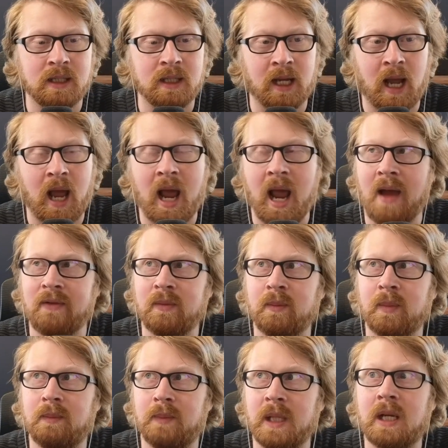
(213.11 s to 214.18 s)
Like, I haven't
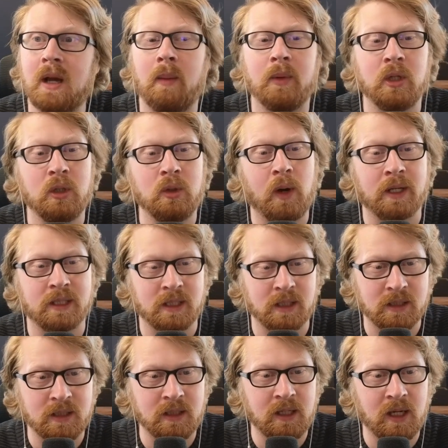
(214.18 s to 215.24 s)
become a U.S.
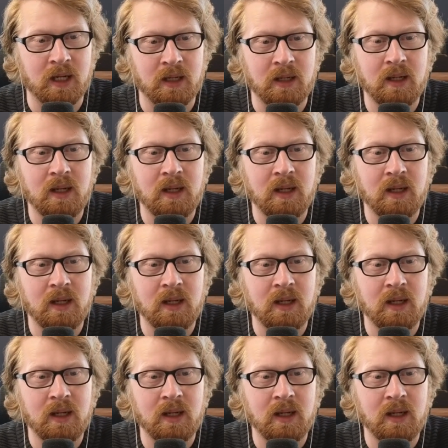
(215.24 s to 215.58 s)
citizen yet.